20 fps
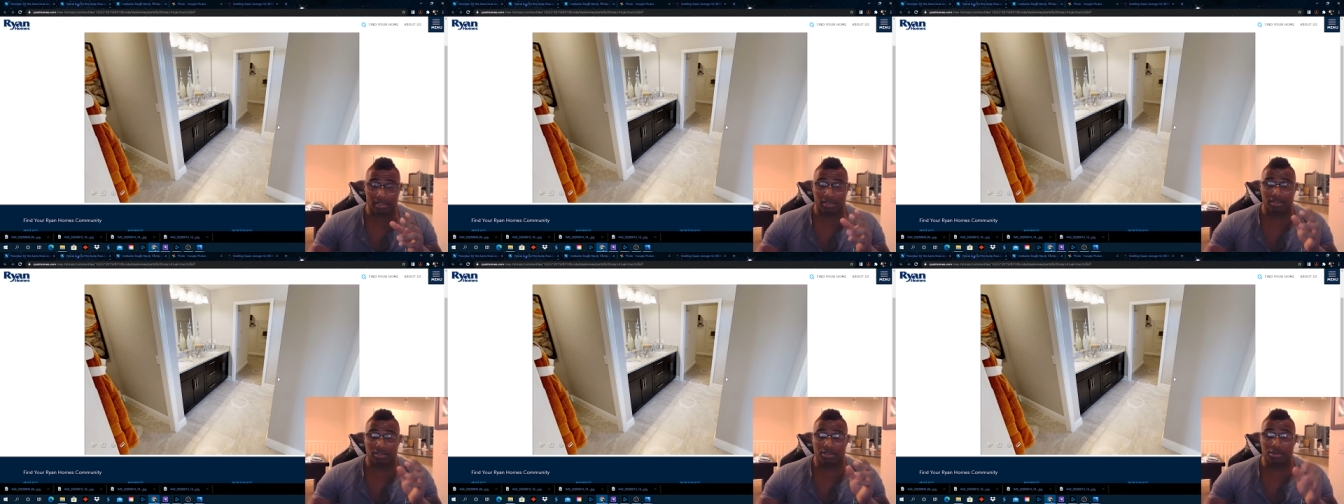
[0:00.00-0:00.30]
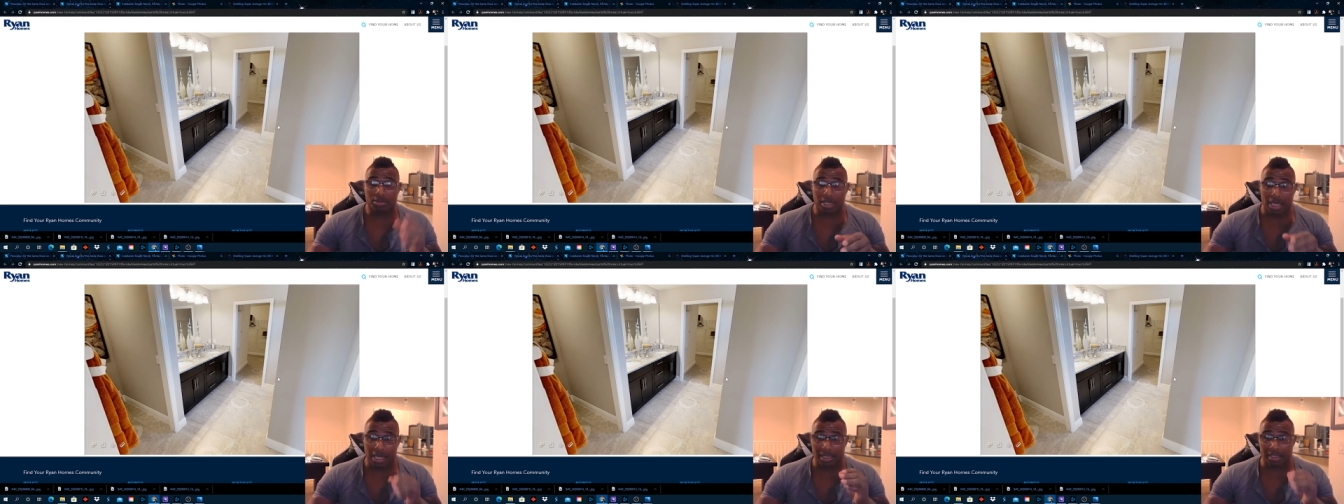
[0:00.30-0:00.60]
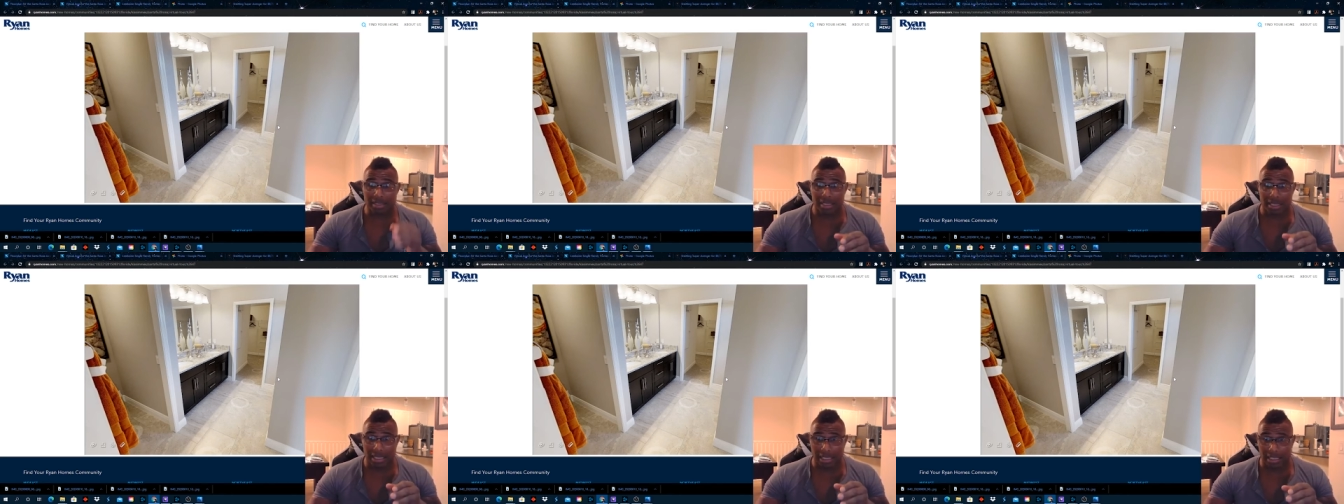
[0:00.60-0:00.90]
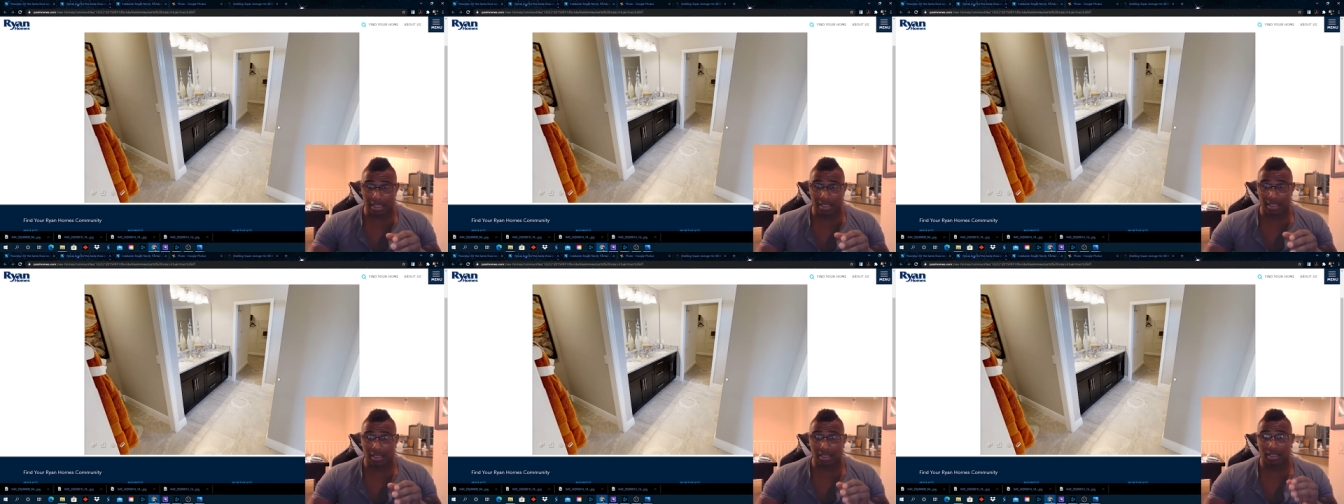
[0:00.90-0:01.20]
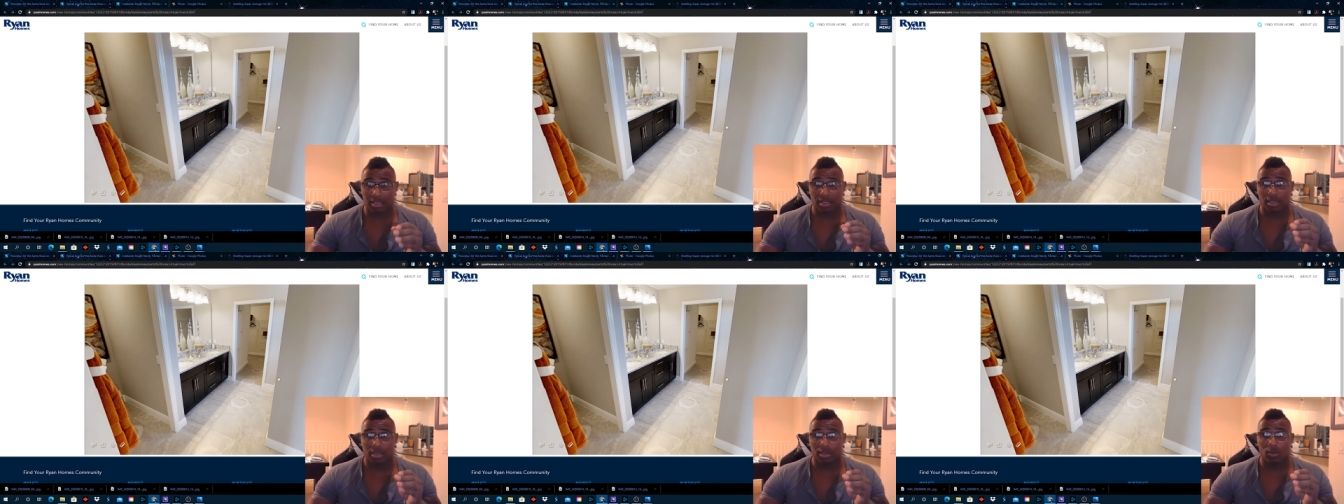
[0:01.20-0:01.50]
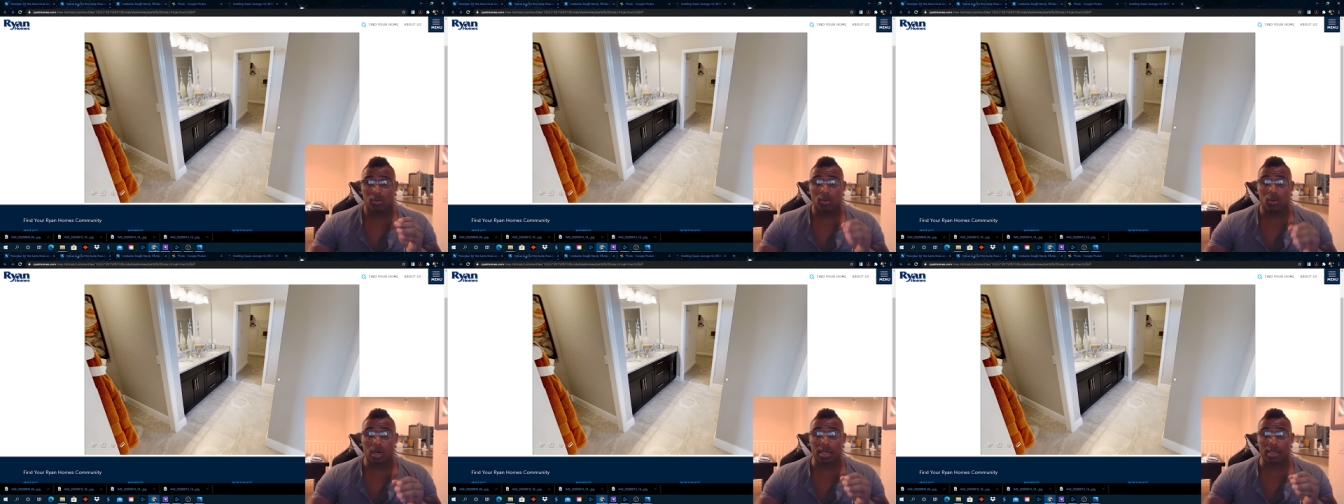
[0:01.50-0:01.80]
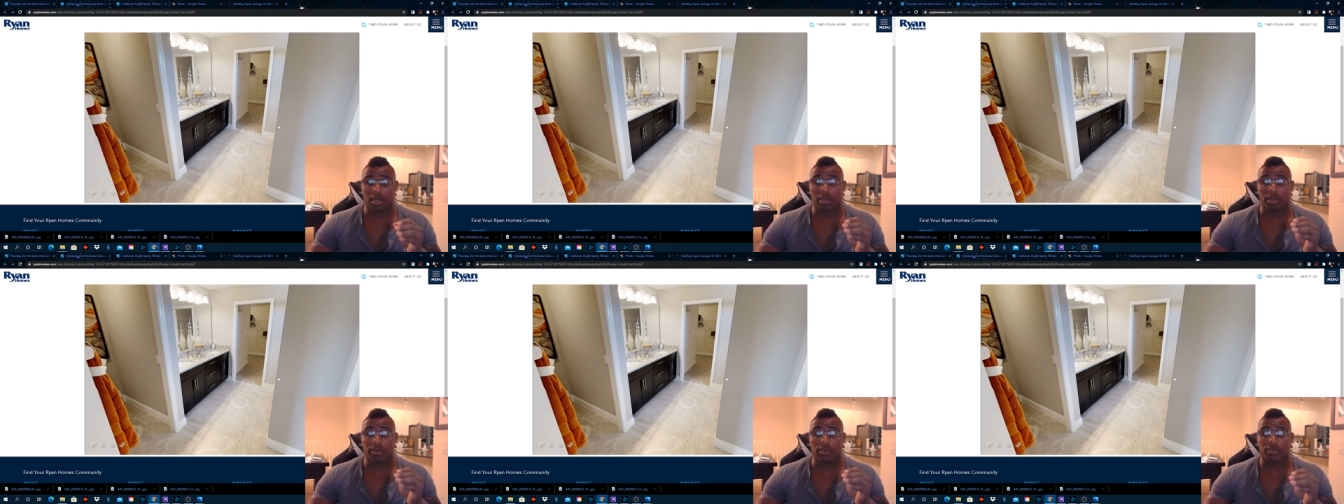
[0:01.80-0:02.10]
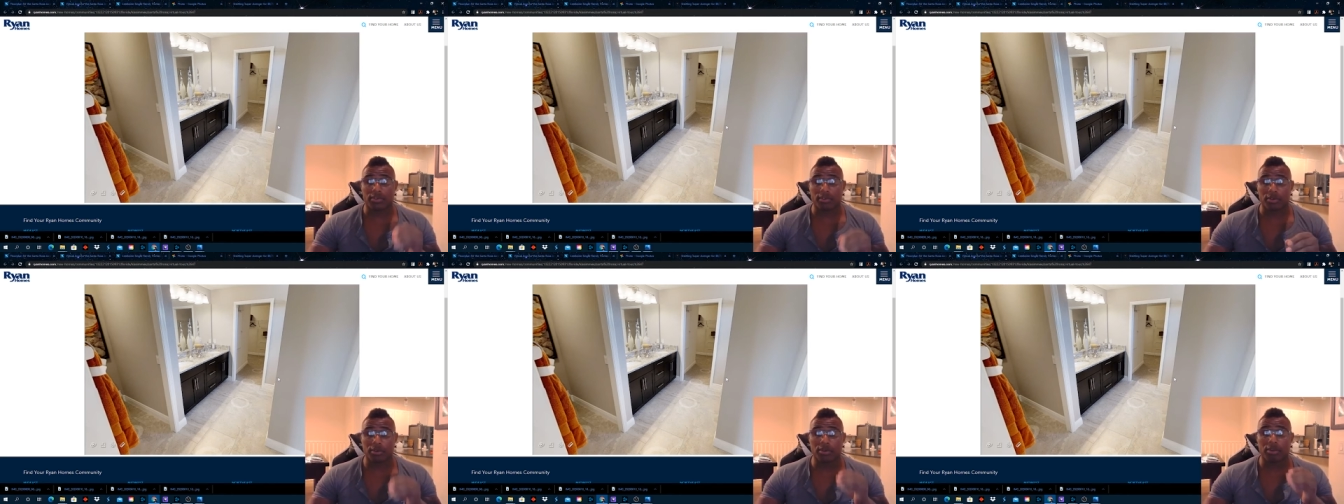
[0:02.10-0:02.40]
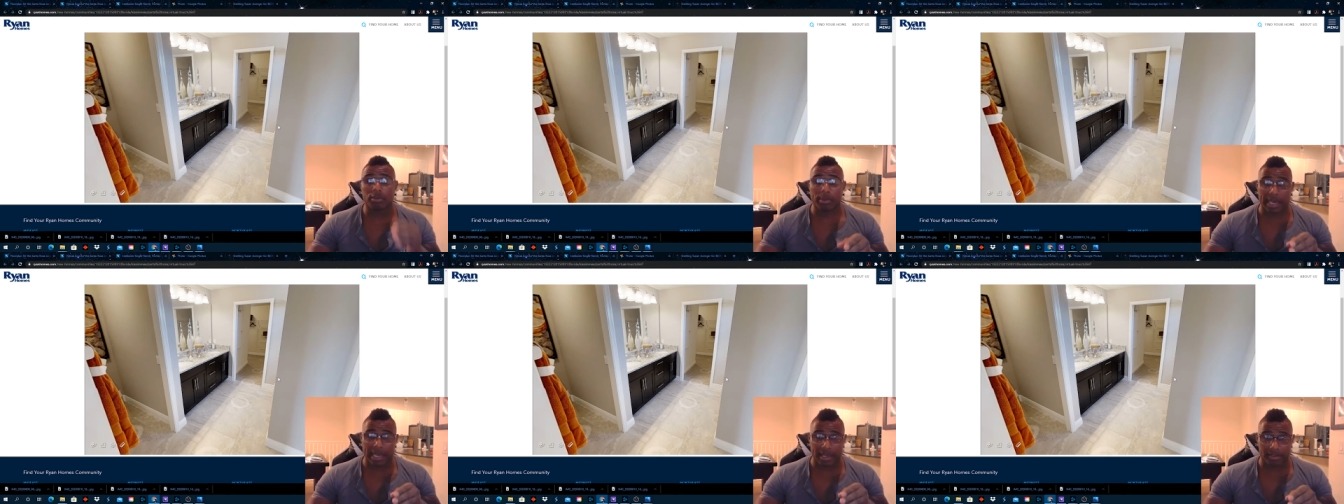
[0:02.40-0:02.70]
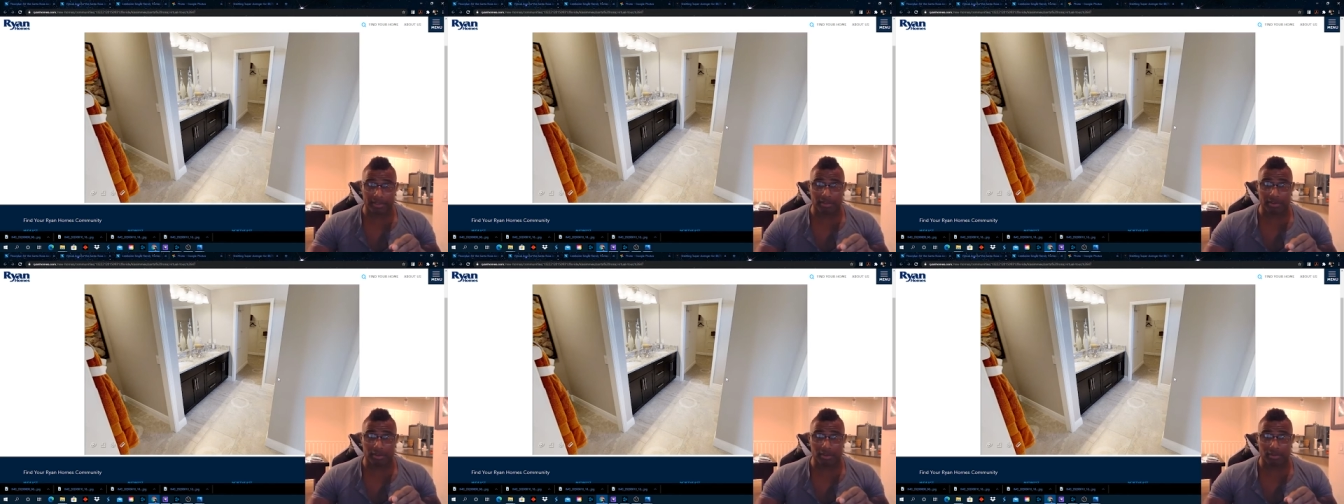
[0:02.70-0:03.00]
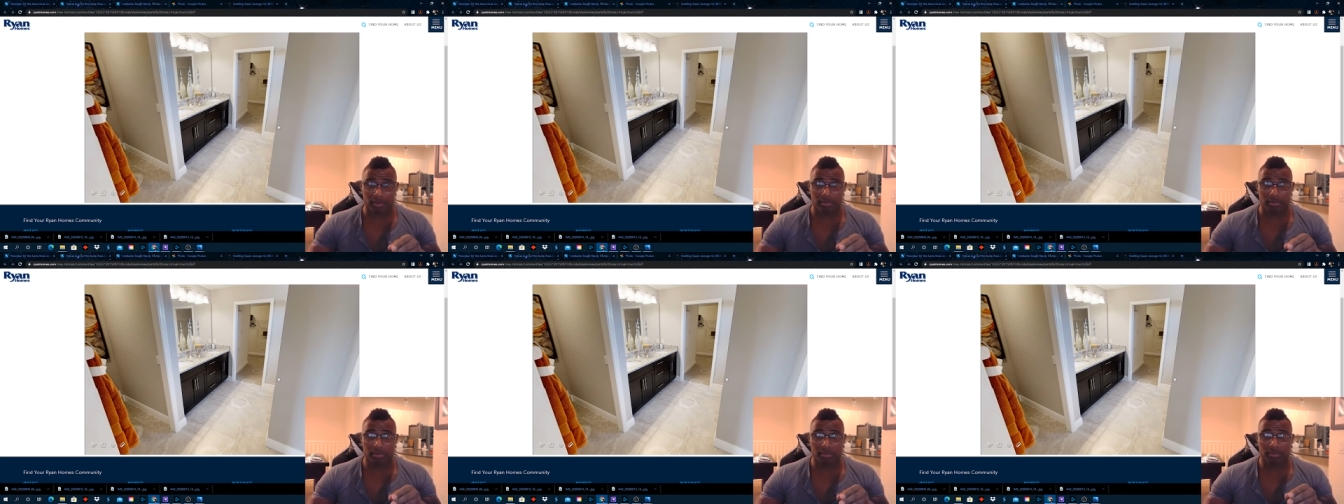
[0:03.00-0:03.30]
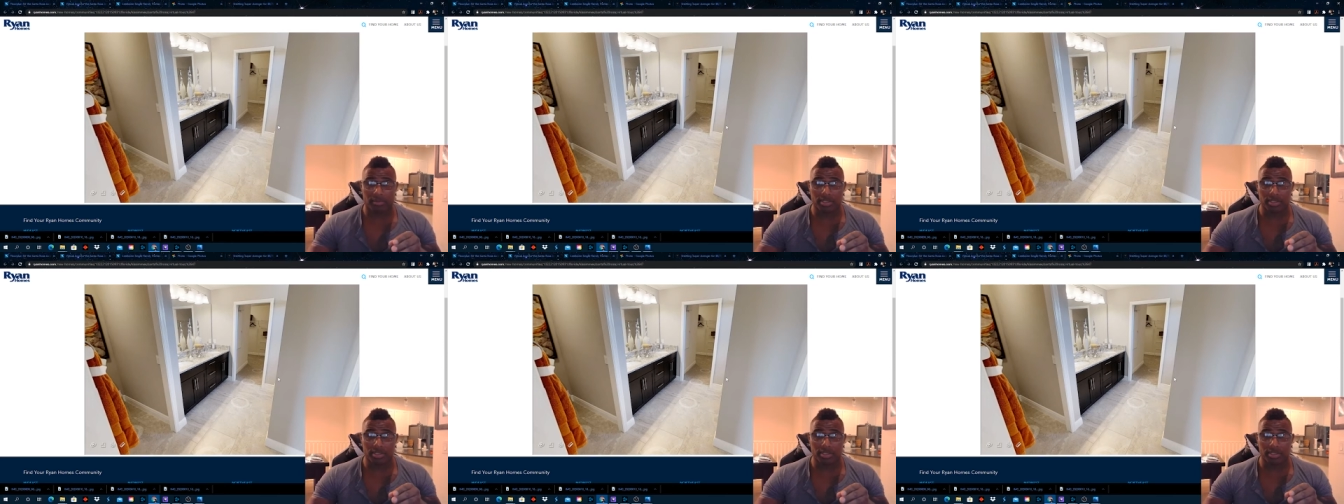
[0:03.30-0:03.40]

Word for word: do not like walking through the bathroom